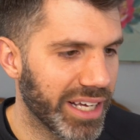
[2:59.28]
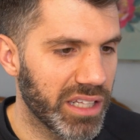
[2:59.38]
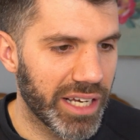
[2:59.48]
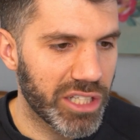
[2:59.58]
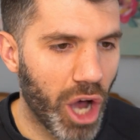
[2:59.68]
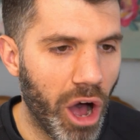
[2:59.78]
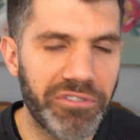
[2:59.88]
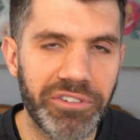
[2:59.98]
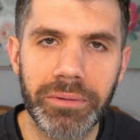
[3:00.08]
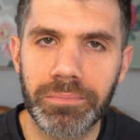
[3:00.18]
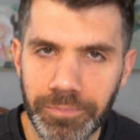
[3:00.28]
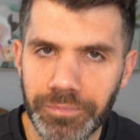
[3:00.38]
Like a toffee.